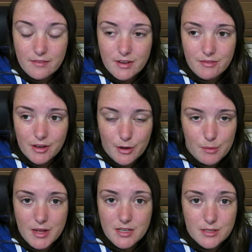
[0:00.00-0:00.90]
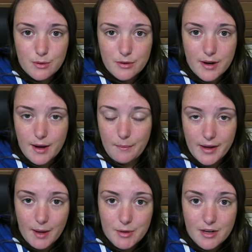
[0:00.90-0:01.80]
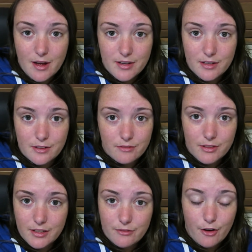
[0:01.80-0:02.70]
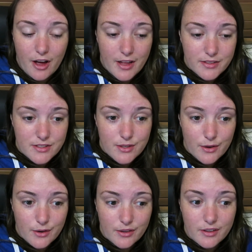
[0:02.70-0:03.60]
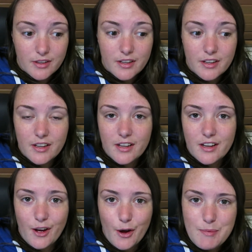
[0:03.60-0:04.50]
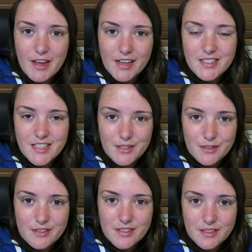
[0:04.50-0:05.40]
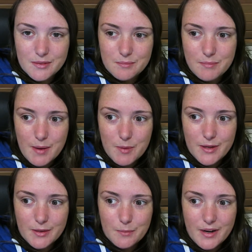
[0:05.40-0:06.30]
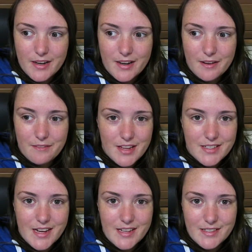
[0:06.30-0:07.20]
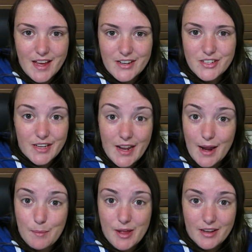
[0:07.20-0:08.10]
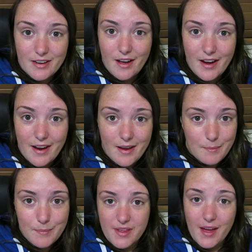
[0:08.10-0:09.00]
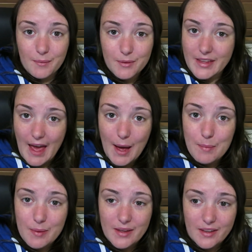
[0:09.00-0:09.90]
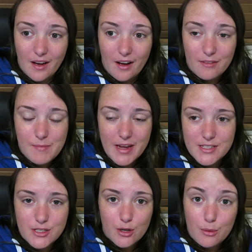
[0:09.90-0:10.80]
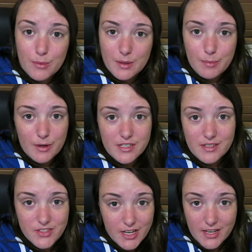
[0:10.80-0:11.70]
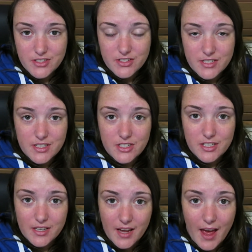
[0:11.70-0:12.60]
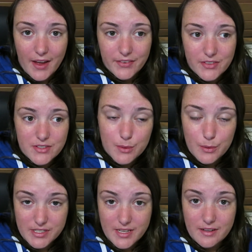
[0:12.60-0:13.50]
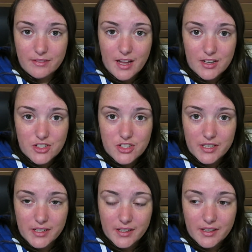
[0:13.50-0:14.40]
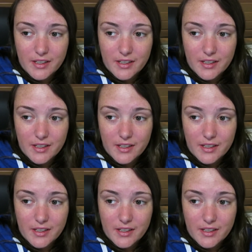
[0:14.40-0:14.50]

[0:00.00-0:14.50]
Even if I go to bed at 2 or 3, I wake up at 9 o'clock feeling fine, so hope that continues, and maybe one of these days I'll actually get out of bed at 9 a.m. Yeah, I'm really happy. I've made so many positive changes this year, and towards the end of last year